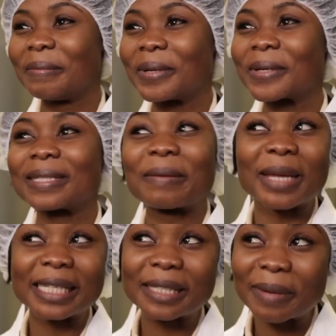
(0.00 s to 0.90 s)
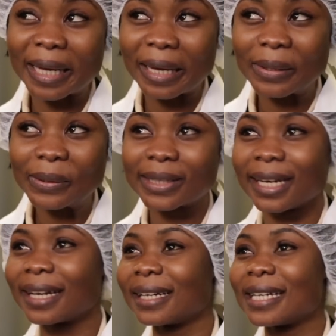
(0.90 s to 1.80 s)
because I'm not speaking good
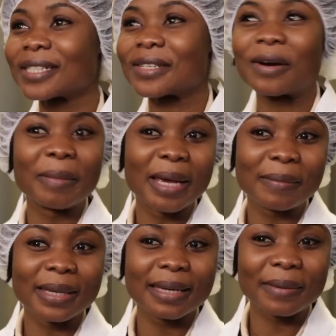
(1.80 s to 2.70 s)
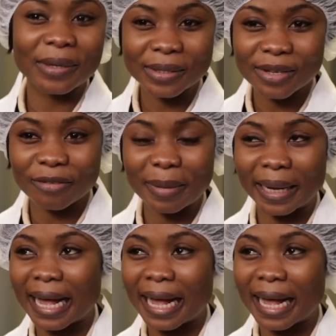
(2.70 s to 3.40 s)
English or maybe because of my